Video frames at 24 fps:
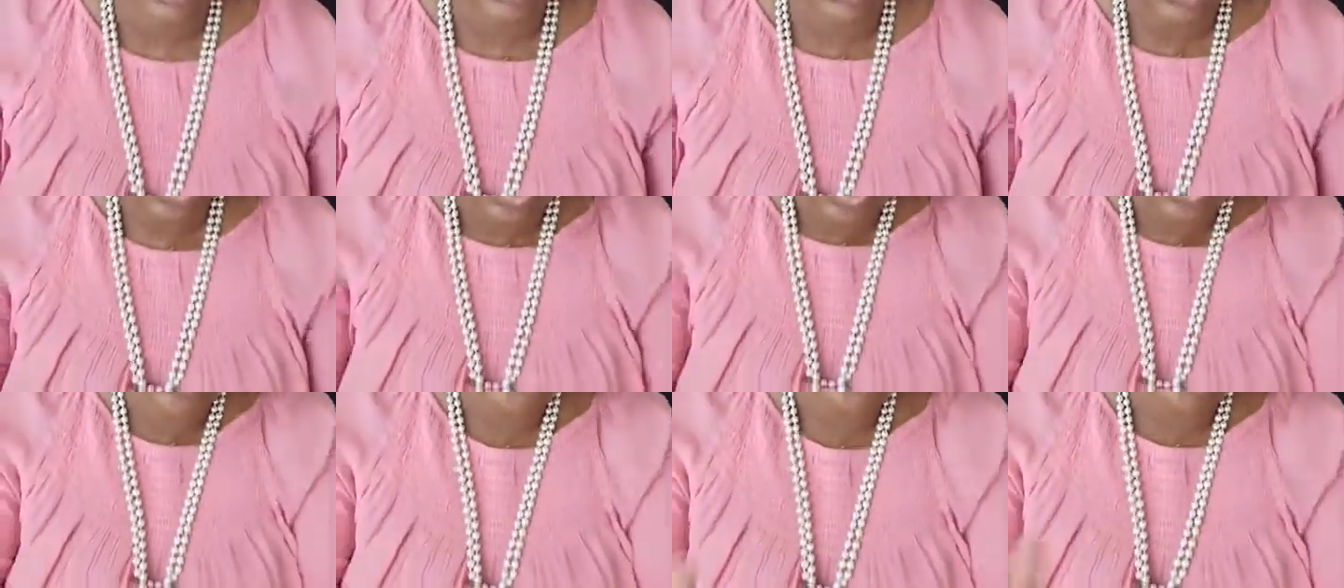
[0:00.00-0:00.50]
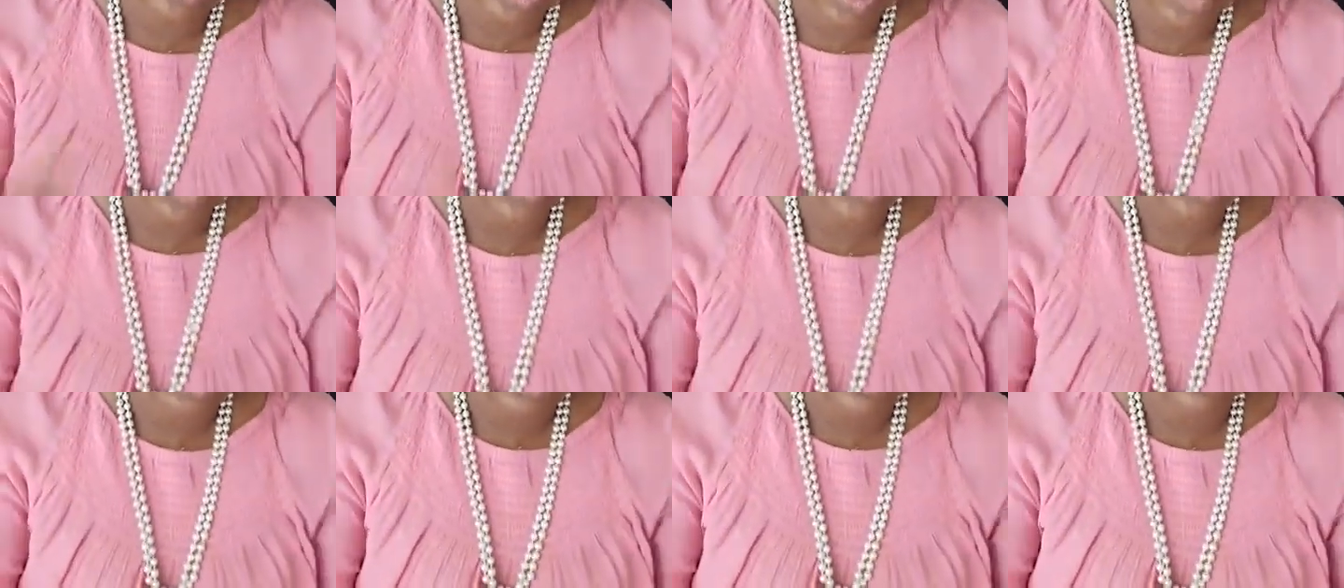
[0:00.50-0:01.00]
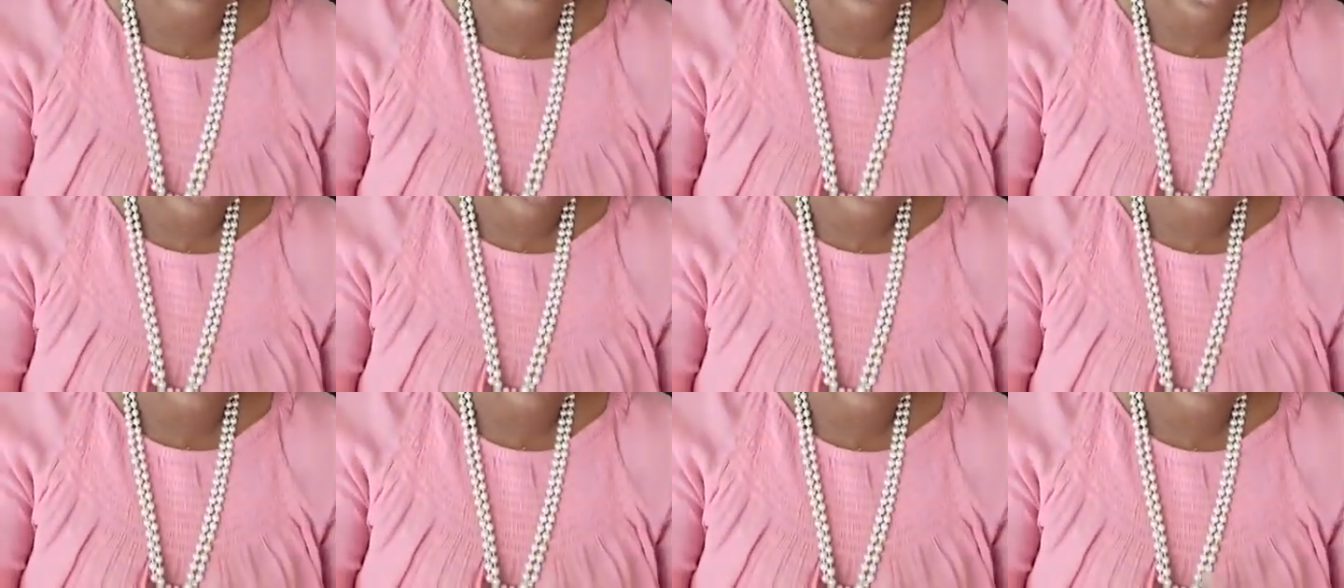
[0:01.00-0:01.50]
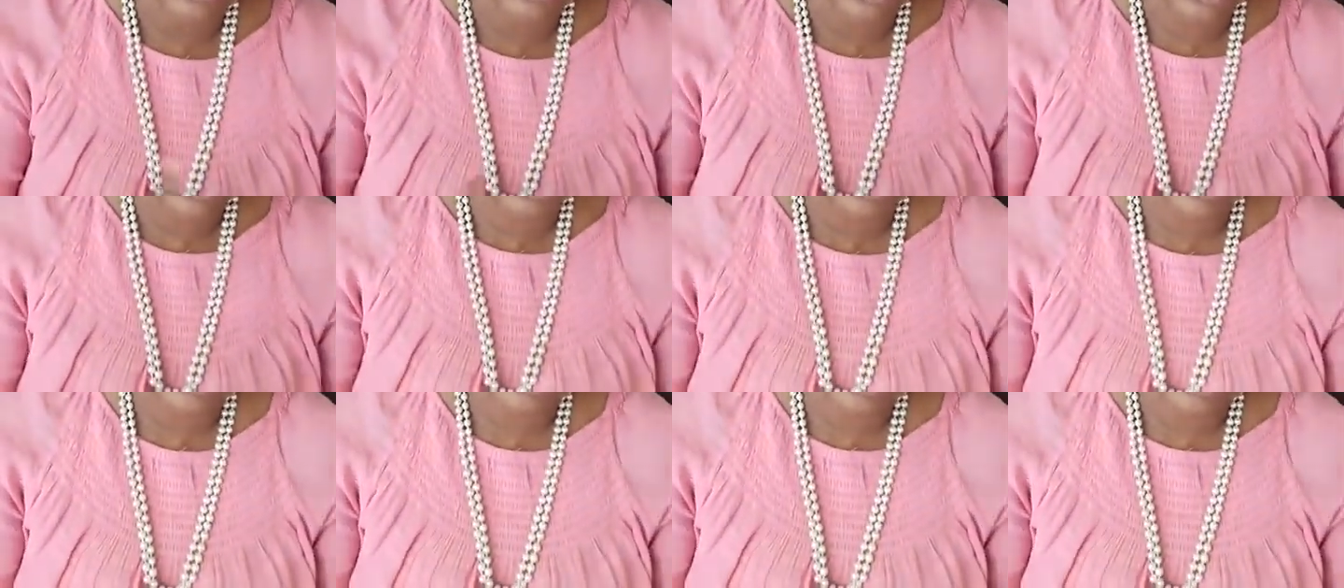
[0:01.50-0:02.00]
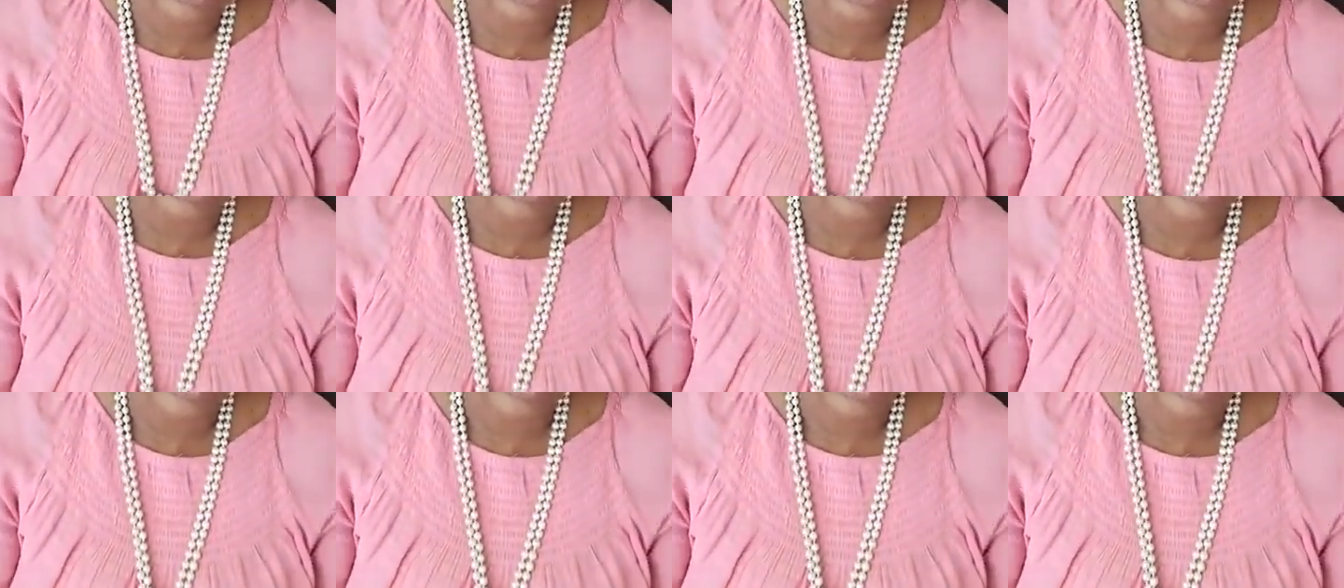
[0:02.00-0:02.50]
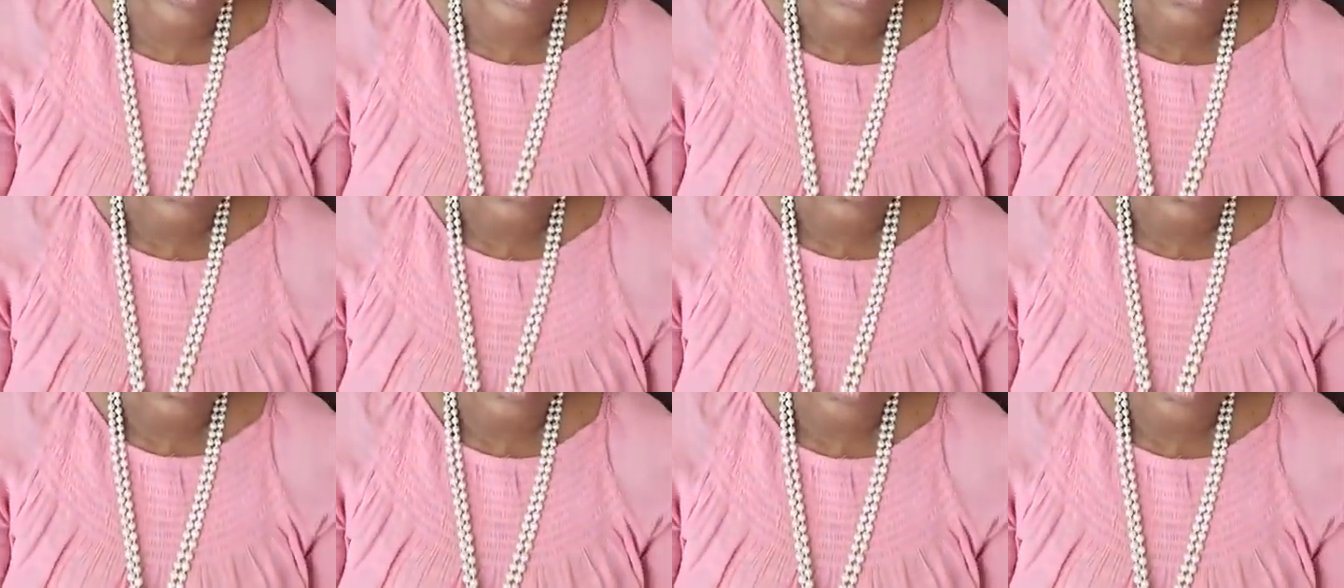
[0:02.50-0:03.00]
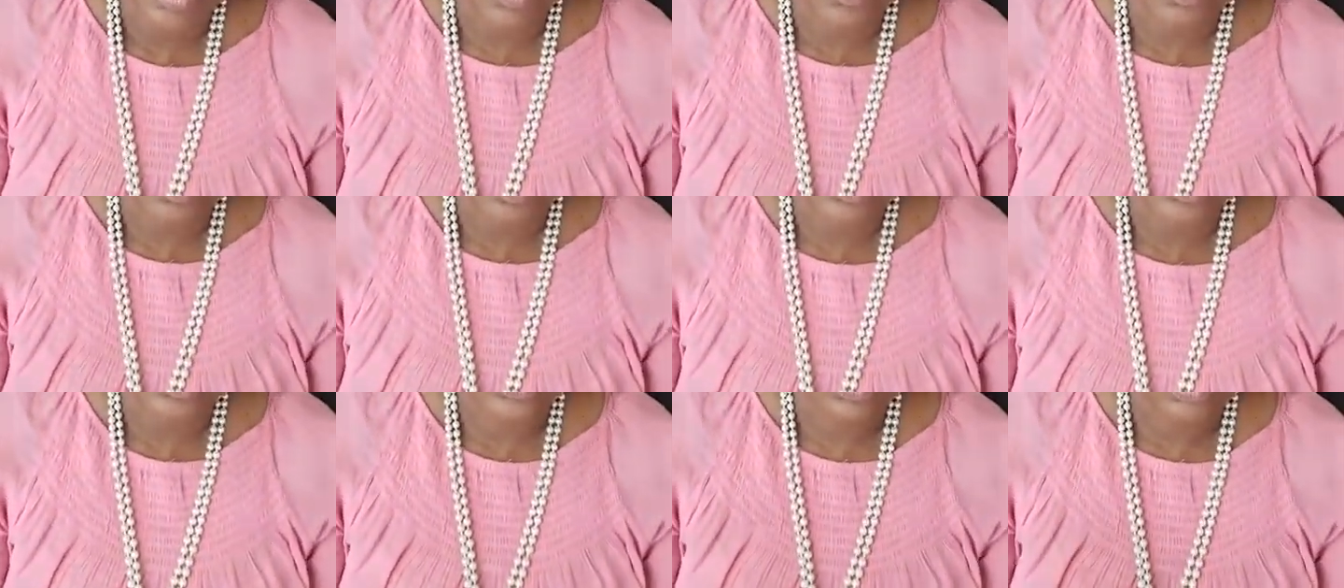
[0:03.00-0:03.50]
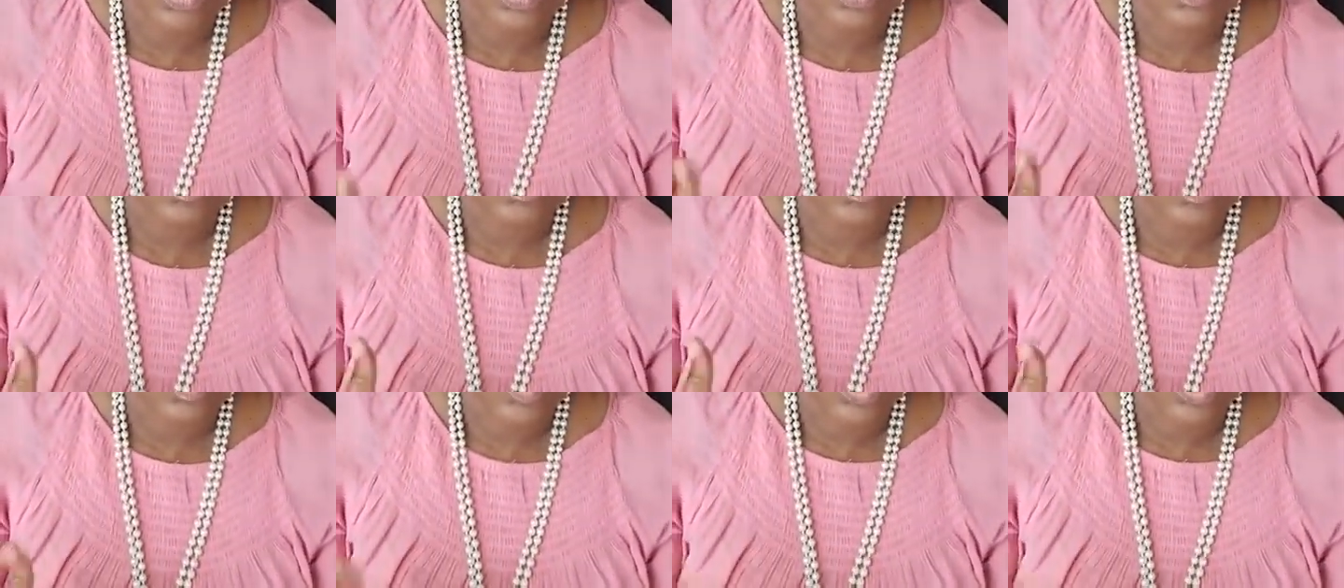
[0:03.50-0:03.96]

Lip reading: you or someone has filed an immigration papers for